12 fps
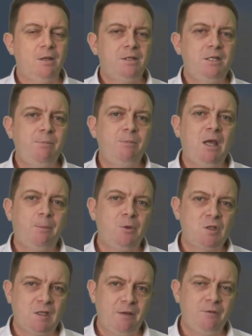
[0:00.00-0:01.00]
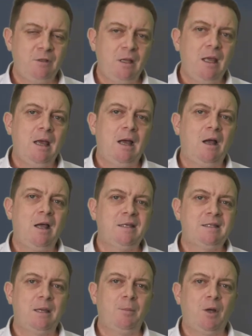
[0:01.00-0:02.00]
Tip number 7,
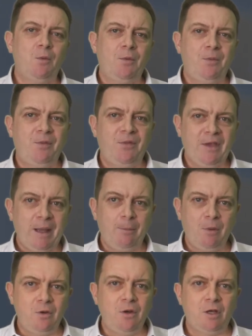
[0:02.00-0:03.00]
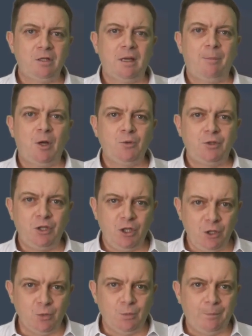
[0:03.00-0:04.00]
ask about them, not about
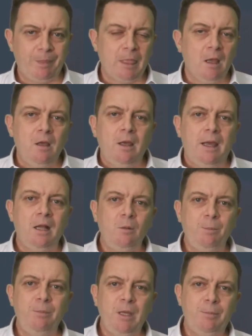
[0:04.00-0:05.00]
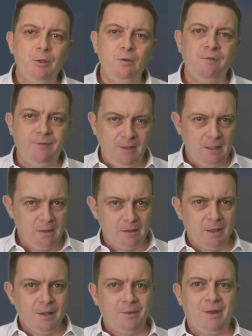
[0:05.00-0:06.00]
you. Help people feel
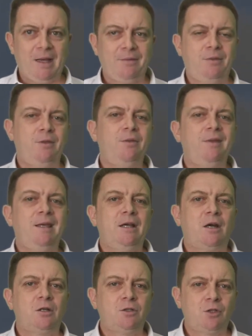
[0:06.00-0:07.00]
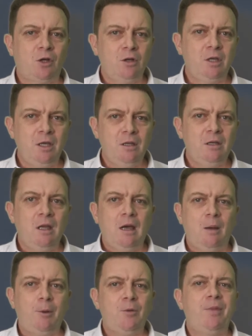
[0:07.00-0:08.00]
that they are talking
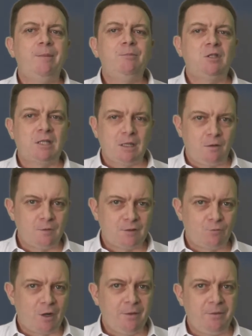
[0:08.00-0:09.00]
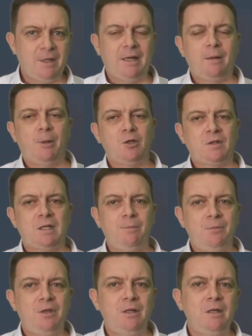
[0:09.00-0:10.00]
about themselves rather than about
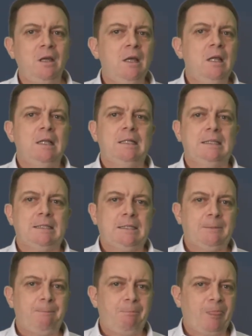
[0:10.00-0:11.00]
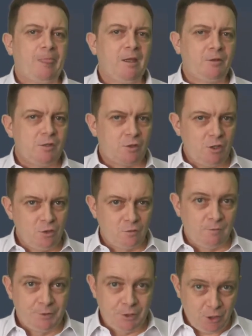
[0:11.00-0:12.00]
something that is
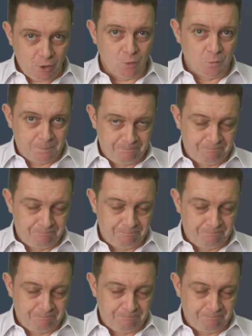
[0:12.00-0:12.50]
useful to you.